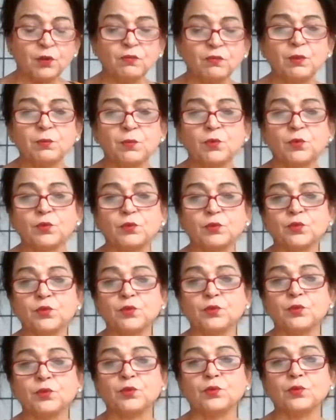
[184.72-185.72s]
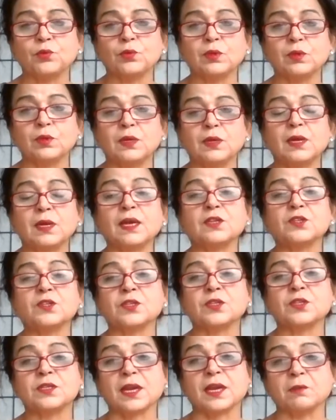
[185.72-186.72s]
we move to the
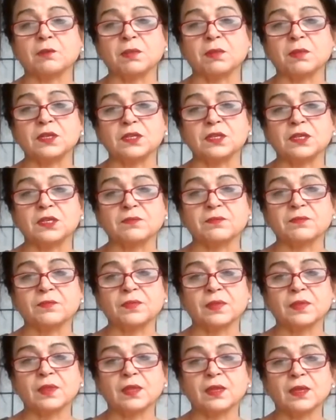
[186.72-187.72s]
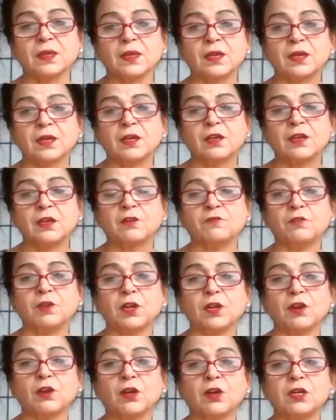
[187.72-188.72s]
next segment,
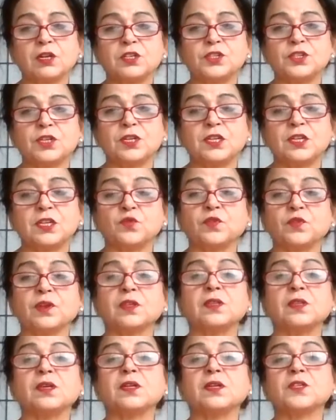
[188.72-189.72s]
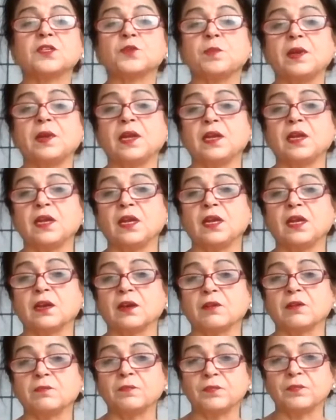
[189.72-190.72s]
where Lord Krishna is further explaining